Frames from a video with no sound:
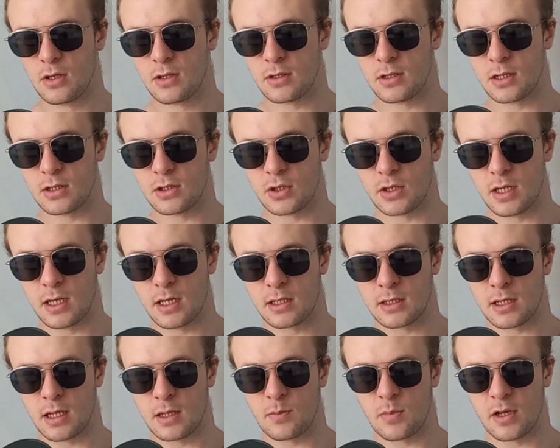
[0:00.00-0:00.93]
that you're getting
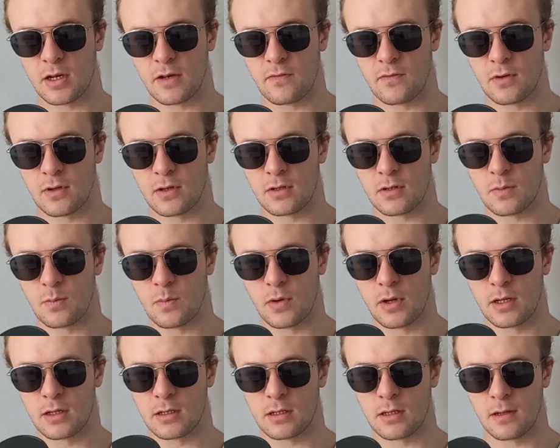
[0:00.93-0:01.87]
that benefit.
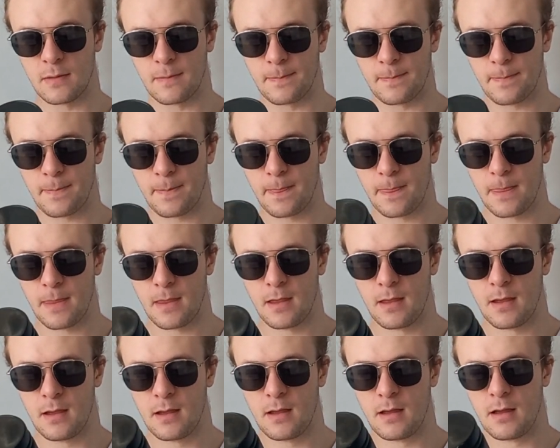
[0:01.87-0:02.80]
But yeah,
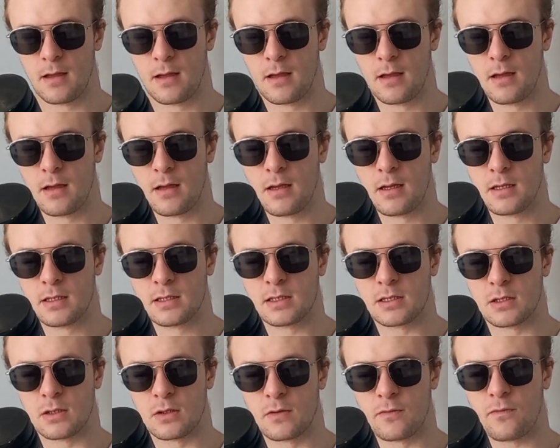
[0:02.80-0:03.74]

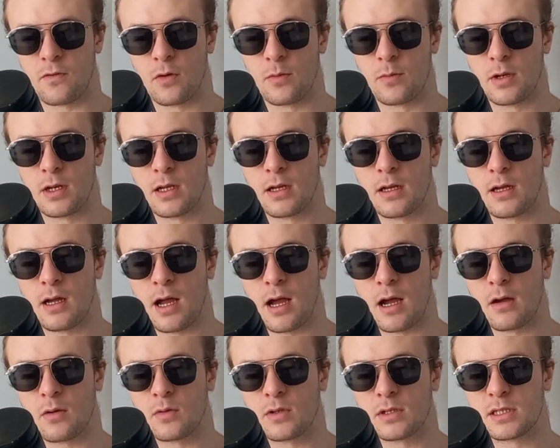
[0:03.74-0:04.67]
so formula,
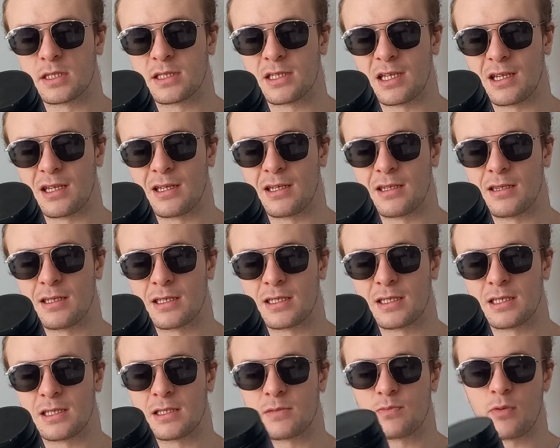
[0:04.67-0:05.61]
I would say
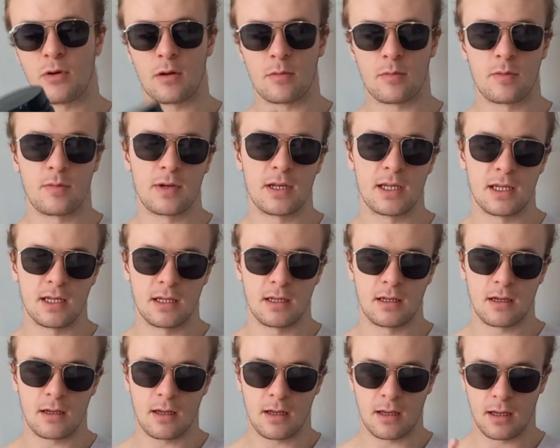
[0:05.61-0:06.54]
this is probably
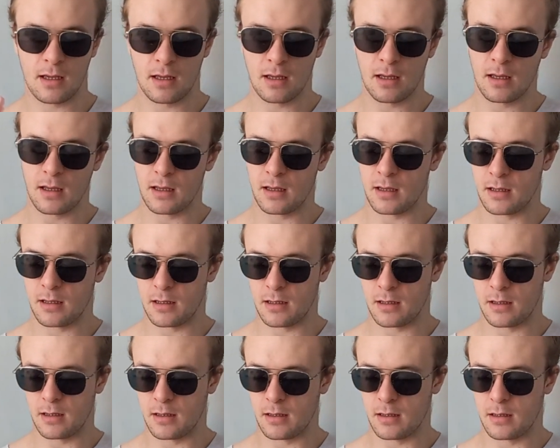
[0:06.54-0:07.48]

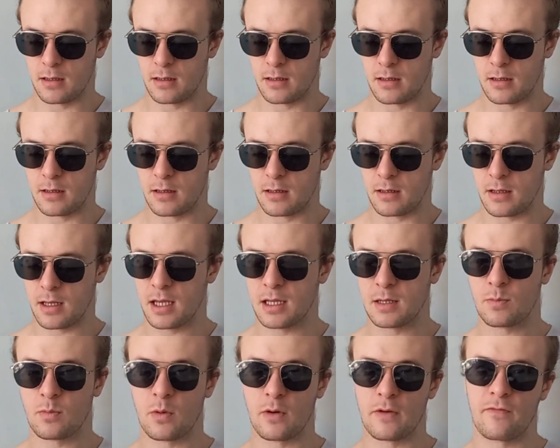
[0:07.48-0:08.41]

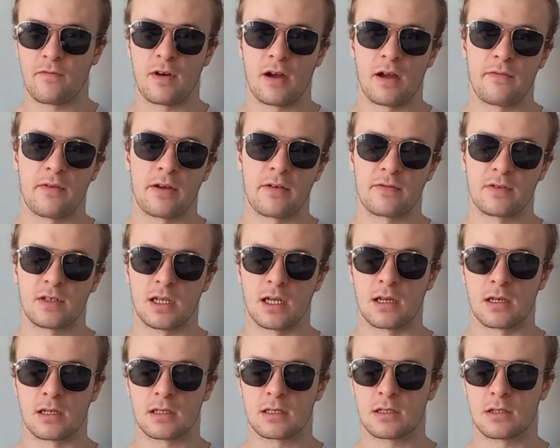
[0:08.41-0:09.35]
8.5 out of
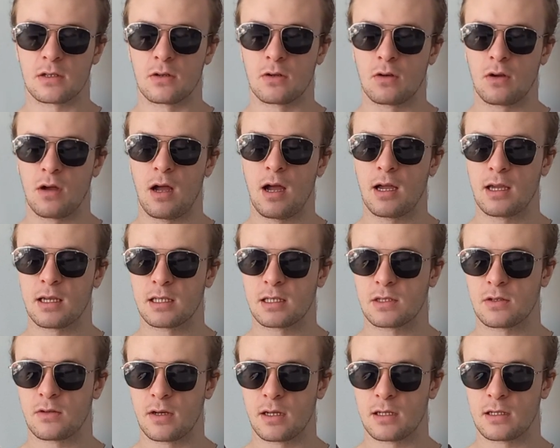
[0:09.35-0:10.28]
10, so
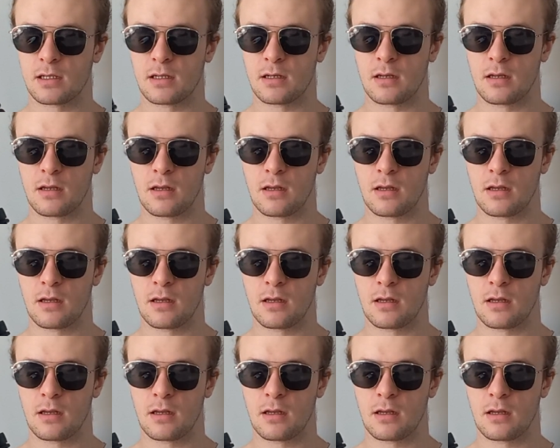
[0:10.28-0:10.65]
highest rated